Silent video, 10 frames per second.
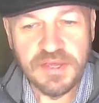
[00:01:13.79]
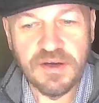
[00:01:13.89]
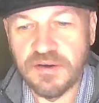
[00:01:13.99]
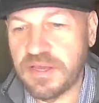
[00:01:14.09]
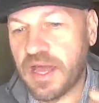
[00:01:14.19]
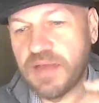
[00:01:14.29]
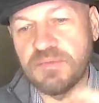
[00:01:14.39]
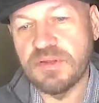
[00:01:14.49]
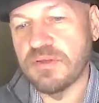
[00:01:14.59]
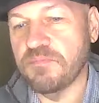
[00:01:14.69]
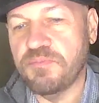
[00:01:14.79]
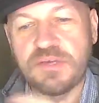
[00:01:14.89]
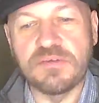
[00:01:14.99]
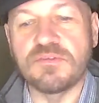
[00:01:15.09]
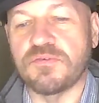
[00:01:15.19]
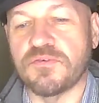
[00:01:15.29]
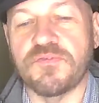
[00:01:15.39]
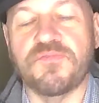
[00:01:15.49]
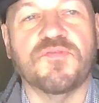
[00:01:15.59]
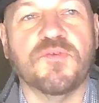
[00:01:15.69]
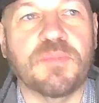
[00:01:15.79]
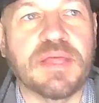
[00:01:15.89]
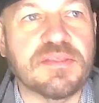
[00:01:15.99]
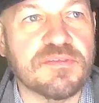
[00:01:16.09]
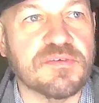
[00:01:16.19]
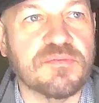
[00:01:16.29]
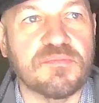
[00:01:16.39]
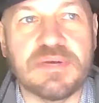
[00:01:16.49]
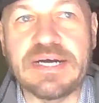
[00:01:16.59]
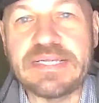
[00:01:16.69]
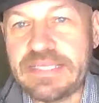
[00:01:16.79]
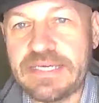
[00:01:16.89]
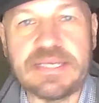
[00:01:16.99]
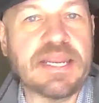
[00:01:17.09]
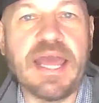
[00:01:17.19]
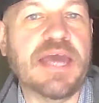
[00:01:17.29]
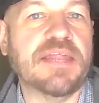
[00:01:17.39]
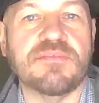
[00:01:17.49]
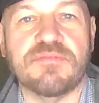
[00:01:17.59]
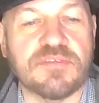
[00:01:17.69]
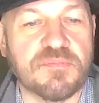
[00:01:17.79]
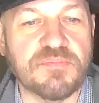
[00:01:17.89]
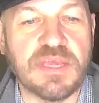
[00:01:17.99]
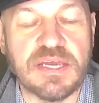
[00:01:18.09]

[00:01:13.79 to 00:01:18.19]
oh yeah, I'm gonna pickle or ferment some onion and add it to something,